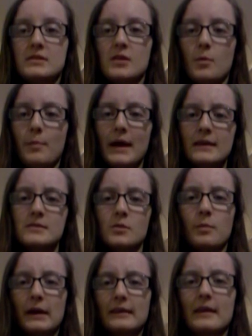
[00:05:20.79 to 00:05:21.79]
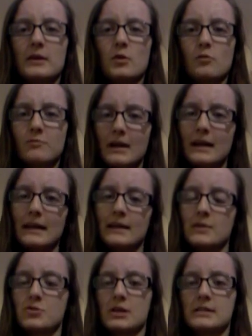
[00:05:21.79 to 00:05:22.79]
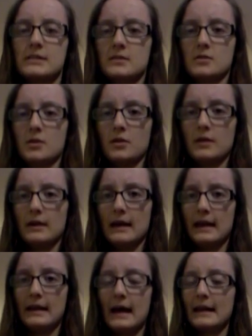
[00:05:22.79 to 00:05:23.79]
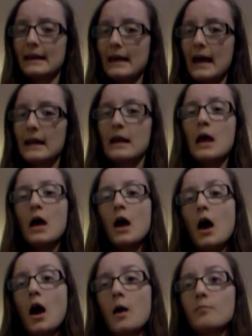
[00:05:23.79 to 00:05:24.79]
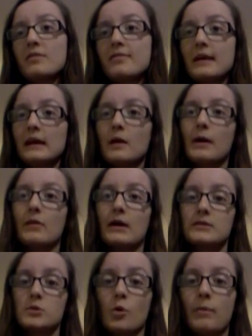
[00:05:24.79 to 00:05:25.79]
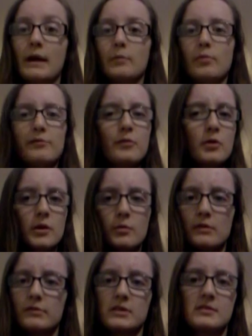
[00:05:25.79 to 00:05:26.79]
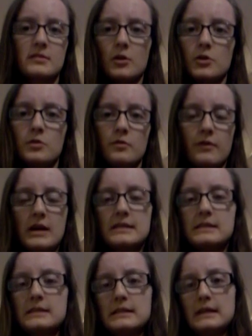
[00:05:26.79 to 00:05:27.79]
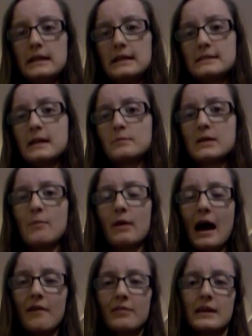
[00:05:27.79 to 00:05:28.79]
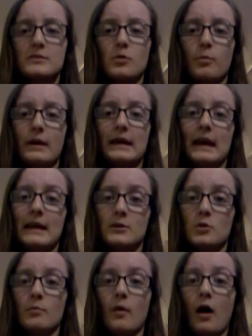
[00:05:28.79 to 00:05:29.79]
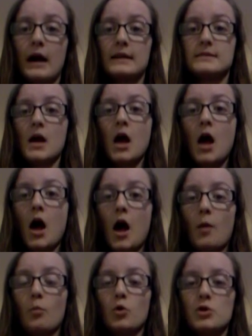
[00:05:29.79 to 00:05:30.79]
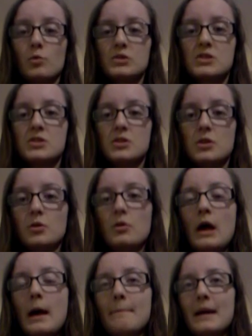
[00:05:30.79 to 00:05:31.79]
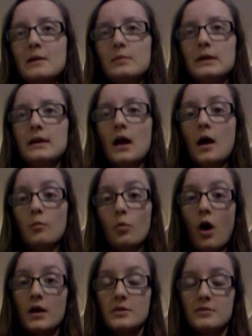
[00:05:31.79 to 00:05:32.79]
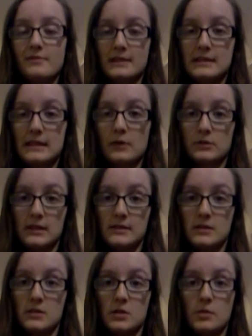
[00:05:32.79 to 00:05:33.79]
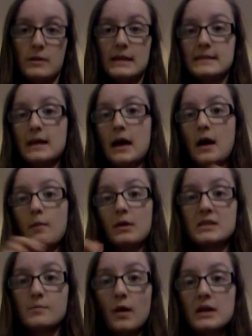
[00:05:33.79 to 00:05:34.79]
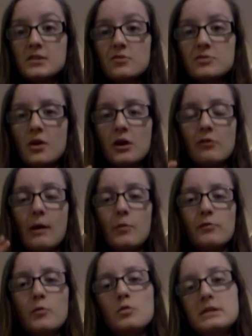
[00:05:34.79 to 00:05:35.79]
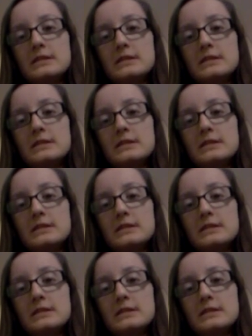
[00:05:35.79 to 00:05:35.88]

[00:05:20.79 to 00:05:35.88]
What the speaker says: So pick a topic that you're really interested in, and again, think about that topic before you even start university in September. Have that topic in your mind, what you want to do. Maybe what our university got us to do is a spider diagram of all the